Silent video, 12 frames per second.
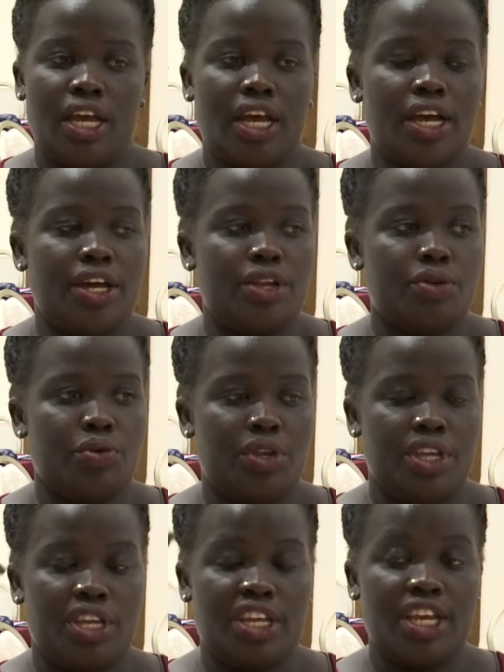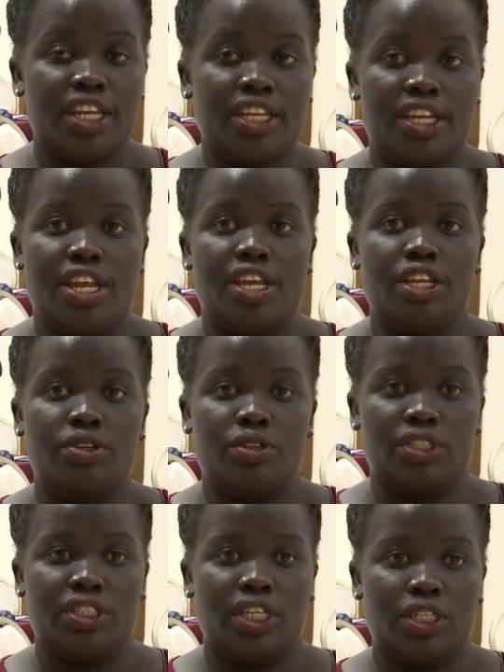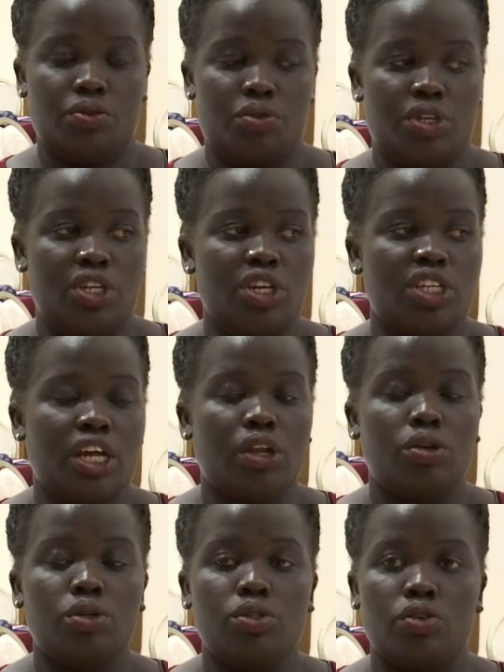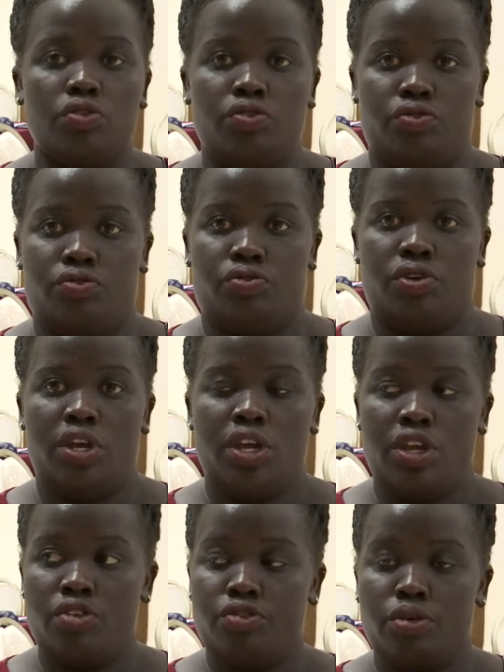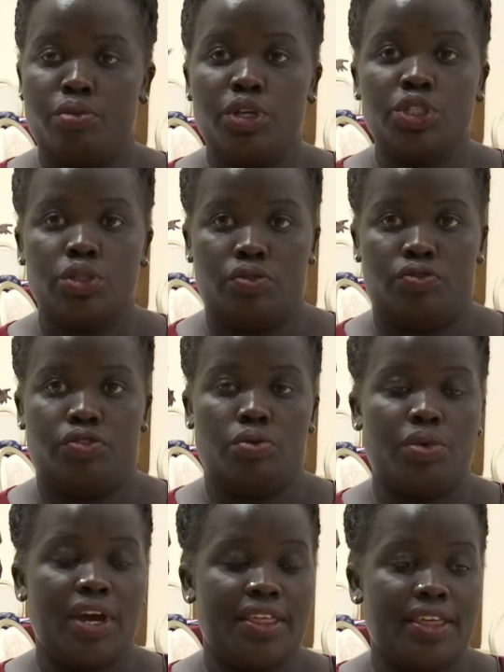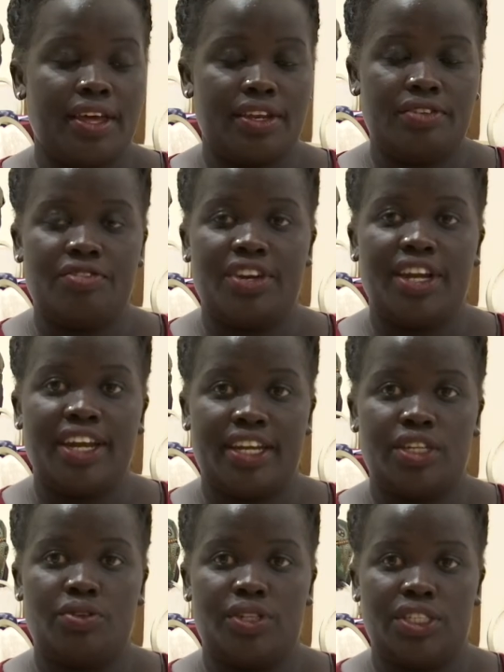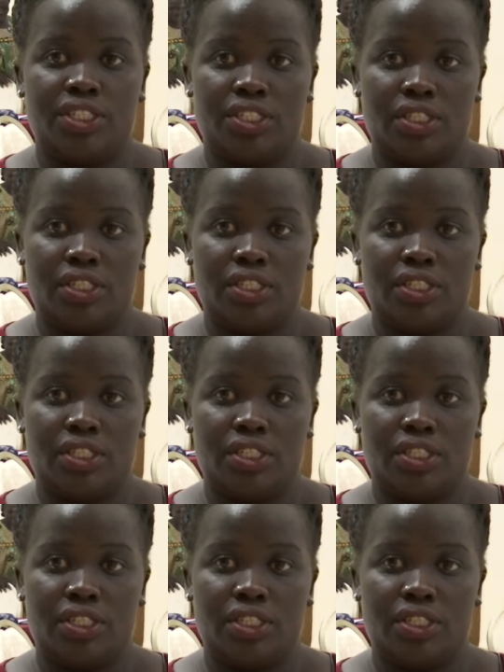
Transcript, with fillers: And we get the interest that we get a lot of information from other different countries.